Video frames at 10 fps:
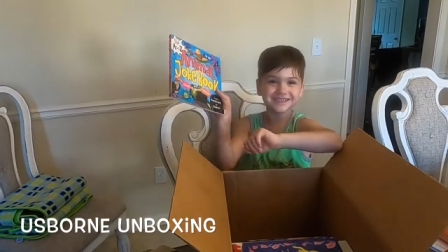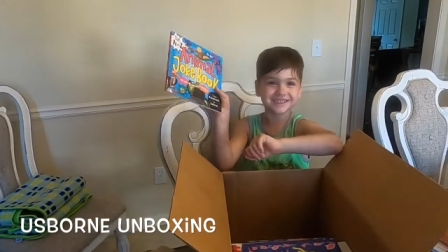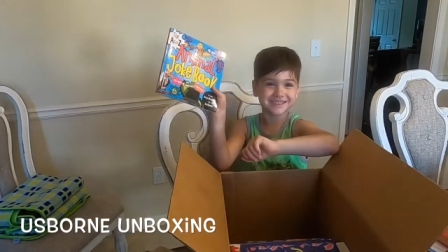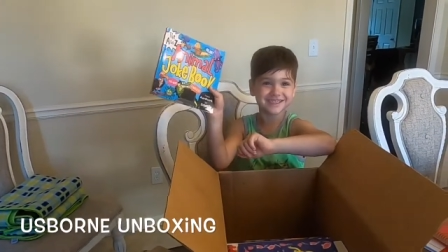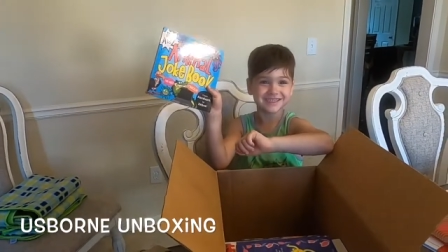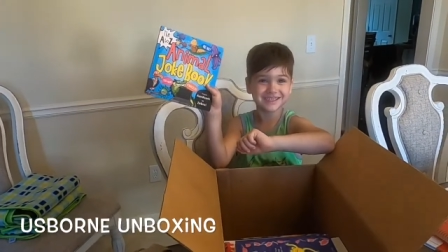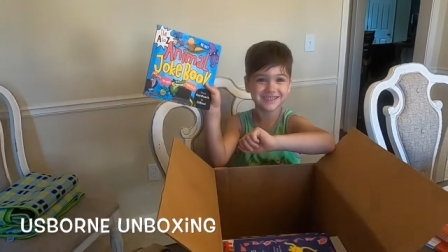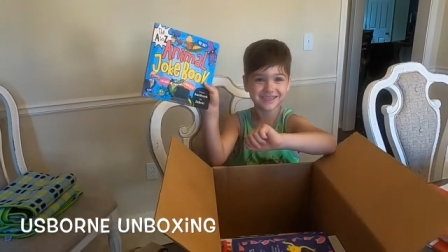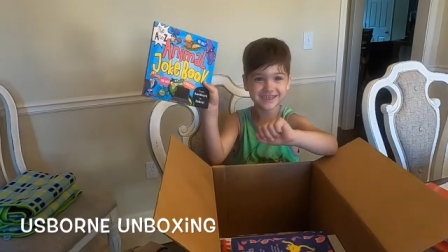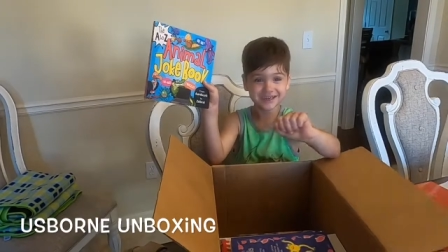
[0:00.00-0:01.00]
That's the
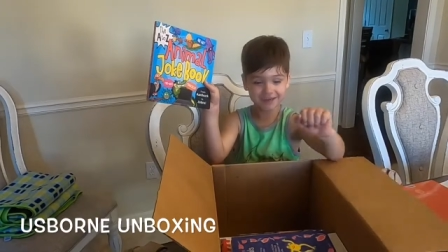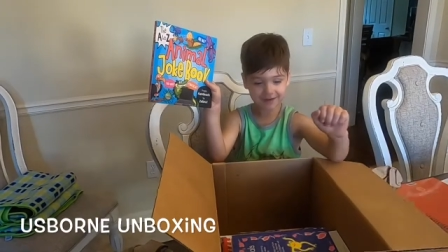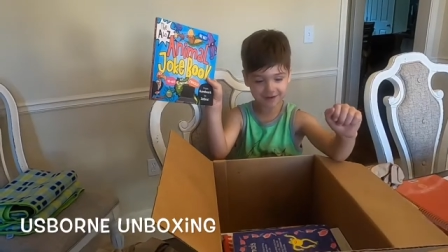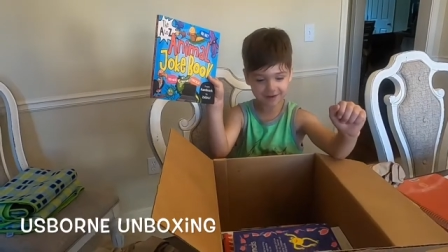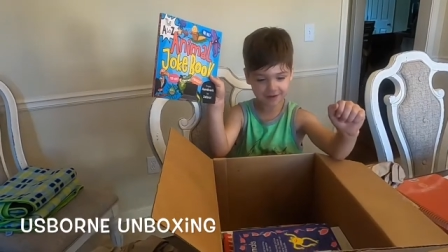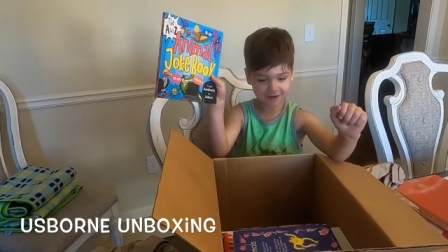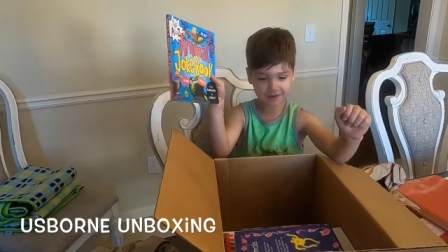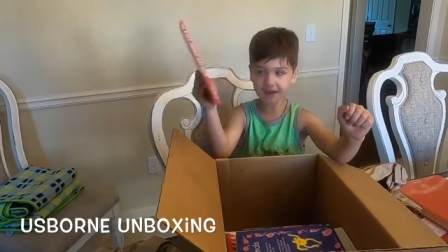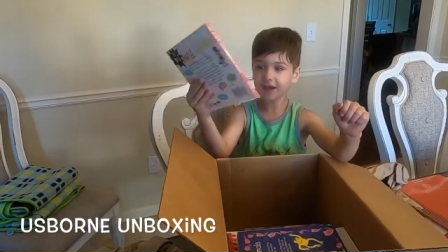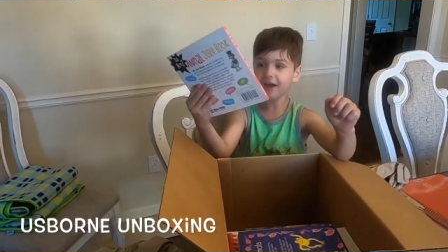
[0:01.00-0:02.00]
animal joke book. We're
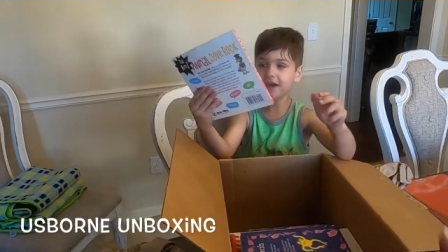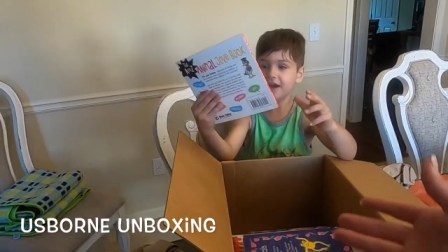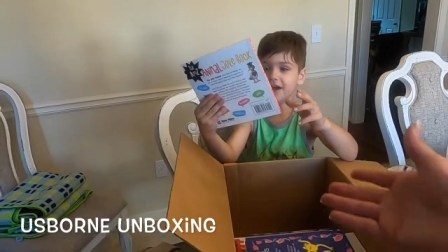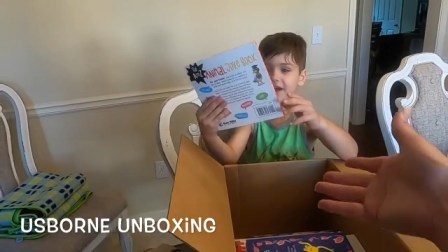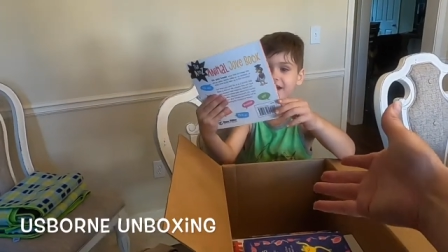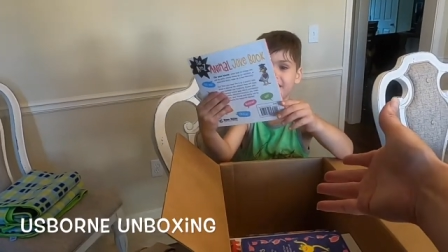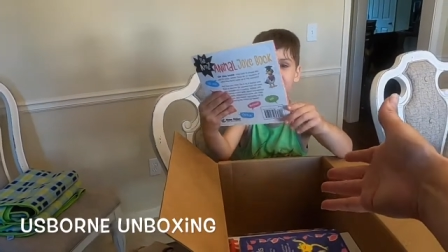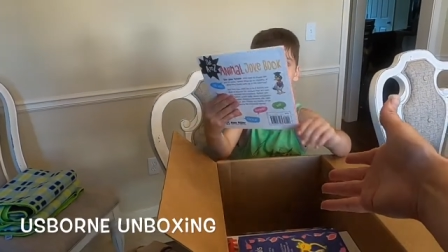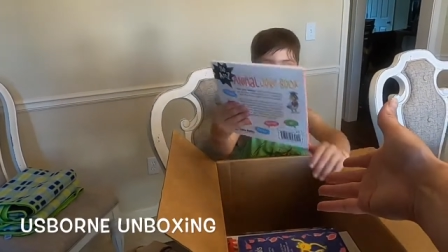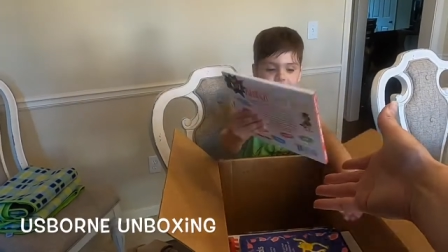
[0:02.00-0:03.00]
going to read one joke
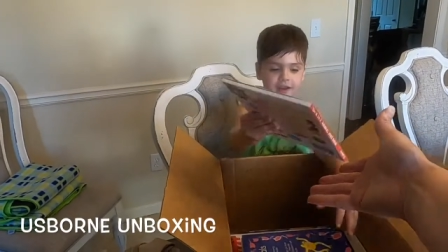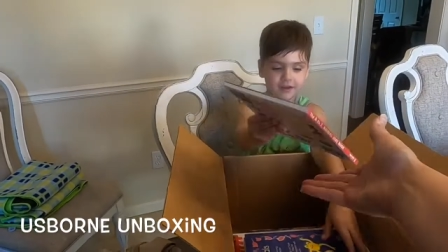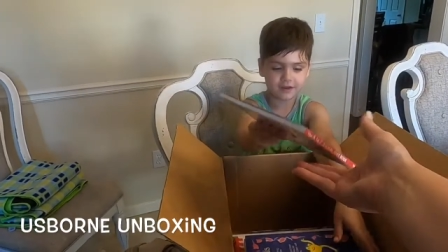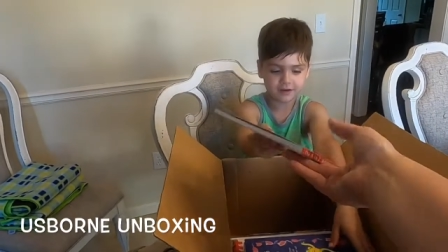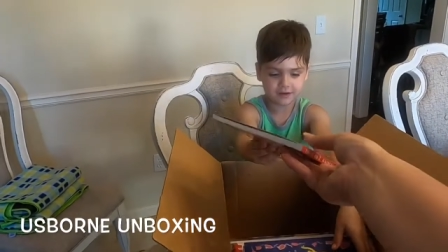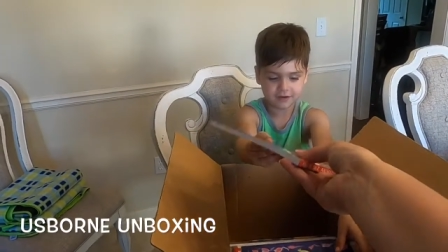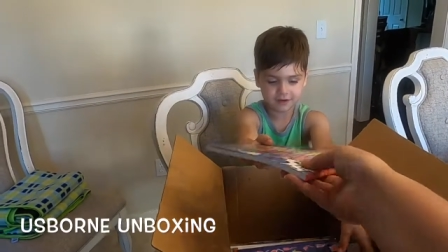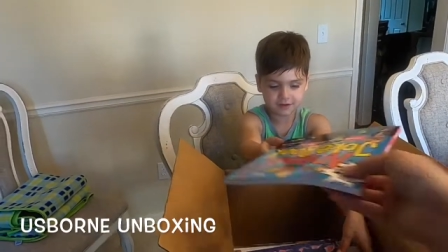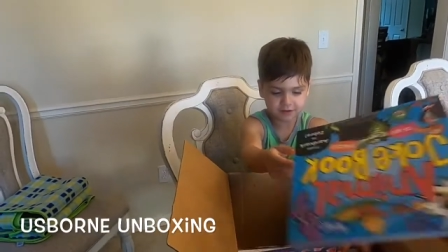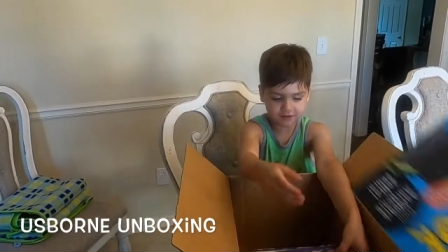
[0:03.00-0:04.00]
every week
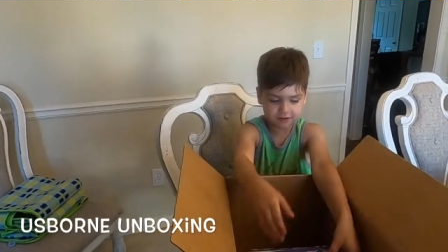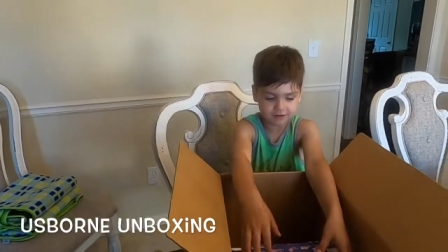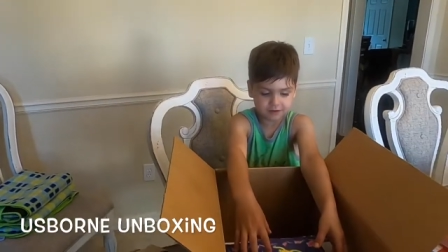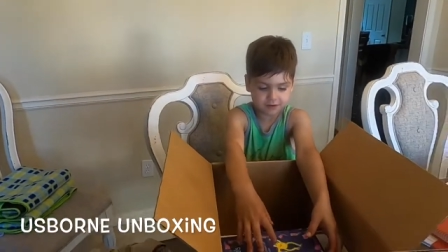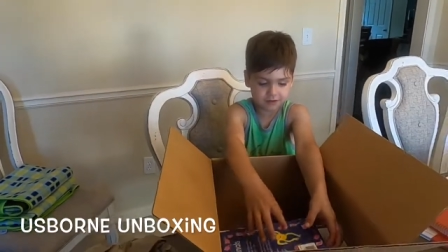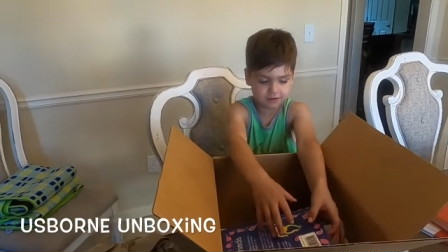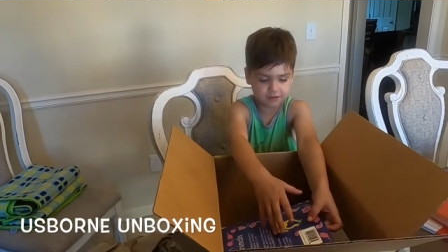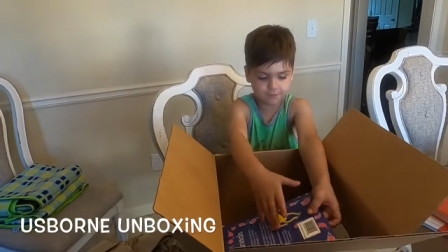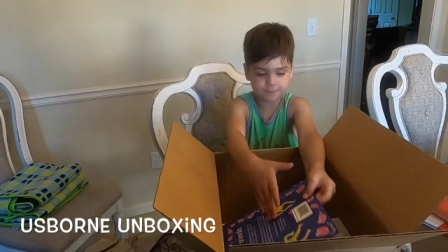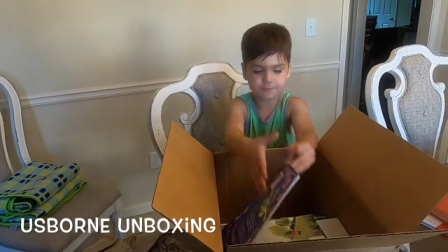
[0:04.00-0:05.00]
once we start
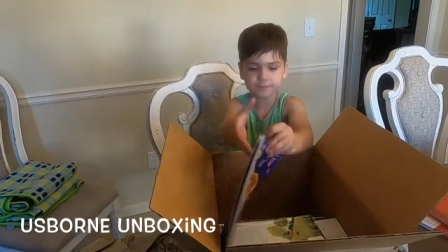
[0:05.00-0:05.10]
school.